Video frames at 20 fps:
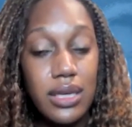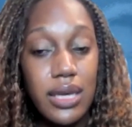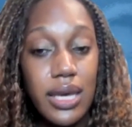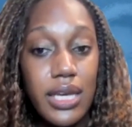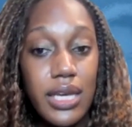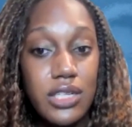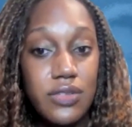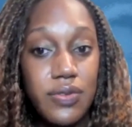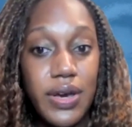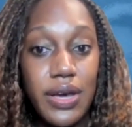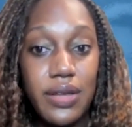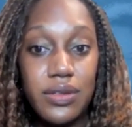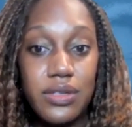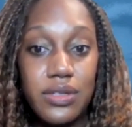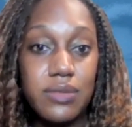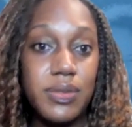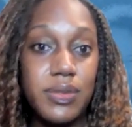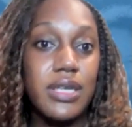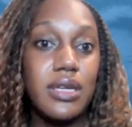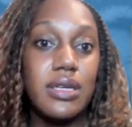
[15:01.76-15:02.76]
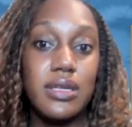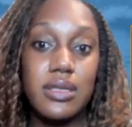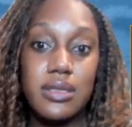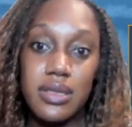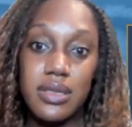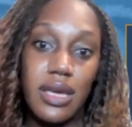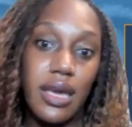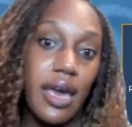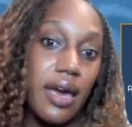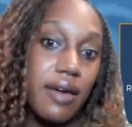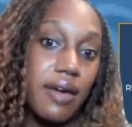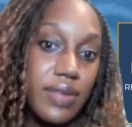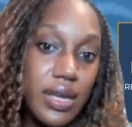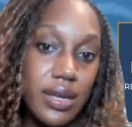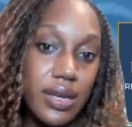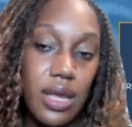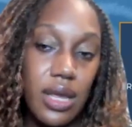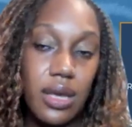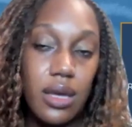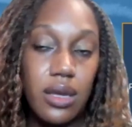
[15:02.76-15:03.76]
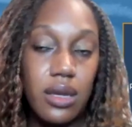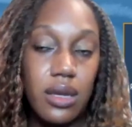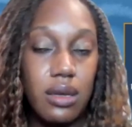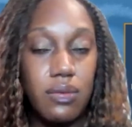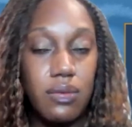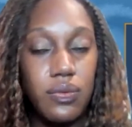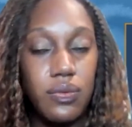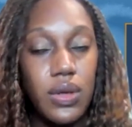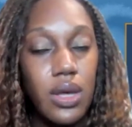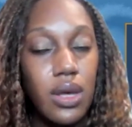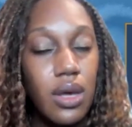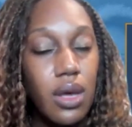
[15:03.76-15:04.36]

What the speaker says: to engage fathers because they have that negative